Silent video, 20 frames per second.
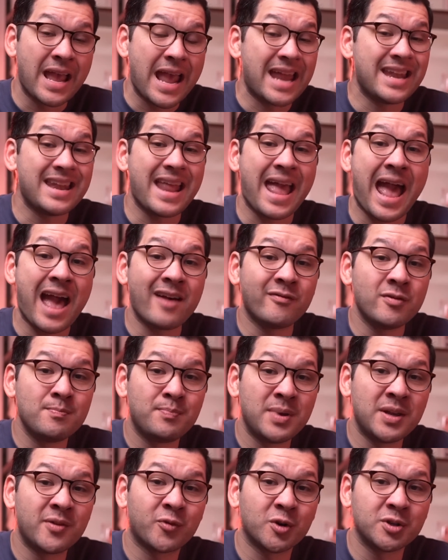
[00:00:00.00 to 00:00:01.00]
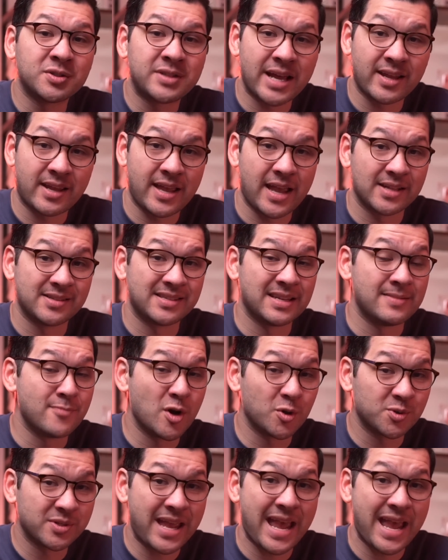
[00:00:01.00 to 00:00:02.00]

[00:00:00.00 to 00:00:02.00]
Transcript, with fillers: and haven't been for decades in most